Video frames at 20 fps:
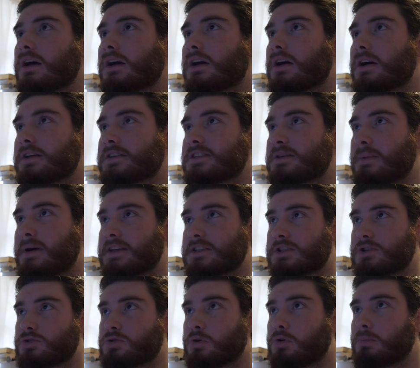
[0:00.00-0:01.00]
customize
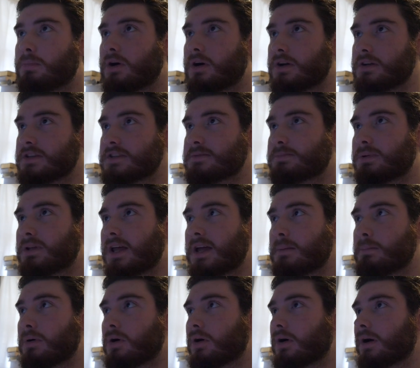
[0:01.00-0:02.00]
control bar and display
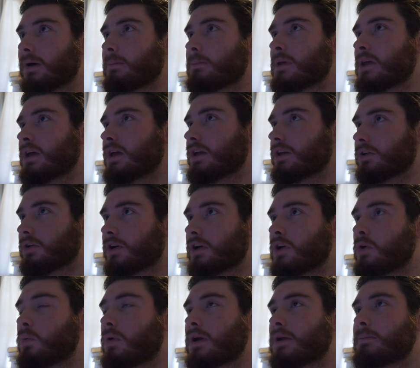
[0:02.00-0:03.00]
bar, you're going
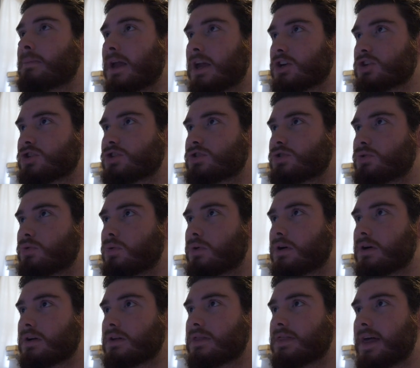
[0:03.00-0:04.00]
to want to make
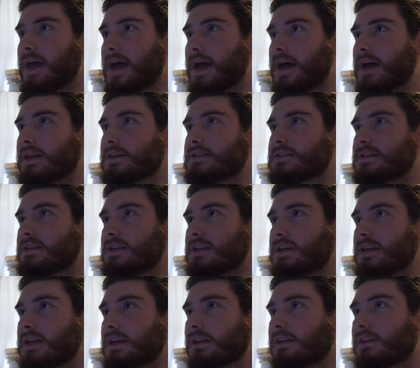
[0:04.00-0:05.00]
sure that
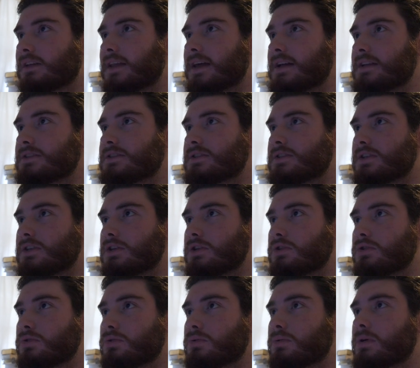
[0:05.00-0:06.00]
it lets
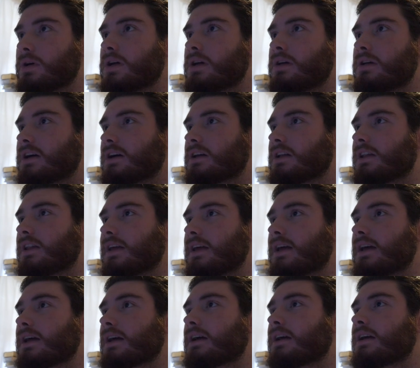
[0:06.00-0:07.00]
you
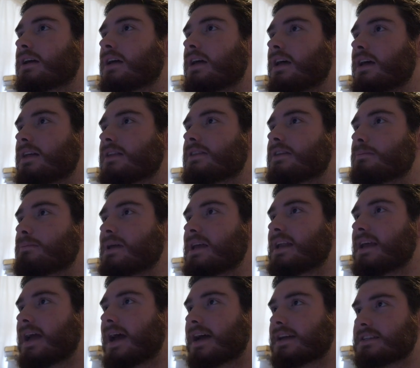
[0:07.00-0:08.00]
click the
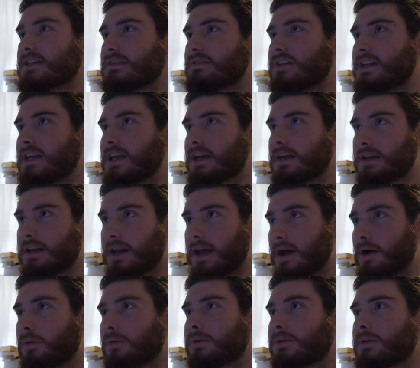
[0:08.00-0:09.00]
MIDI activity in and
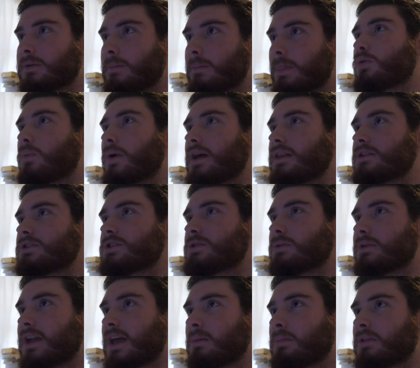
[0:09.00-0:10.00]
out. The way that you
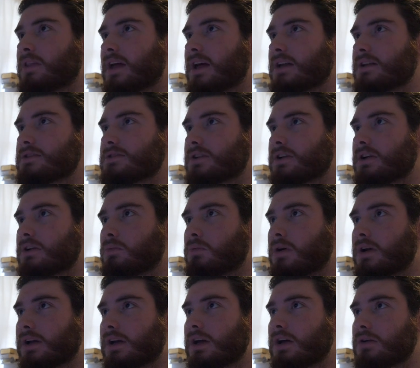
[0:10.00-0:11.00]
enable that is you're going to
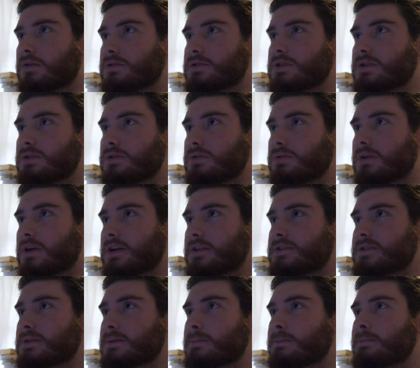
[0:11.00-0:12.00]
want to go to
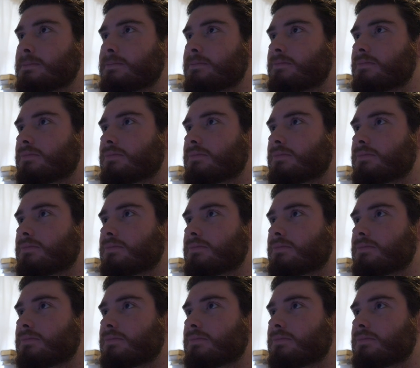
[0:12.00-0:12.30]
Custom,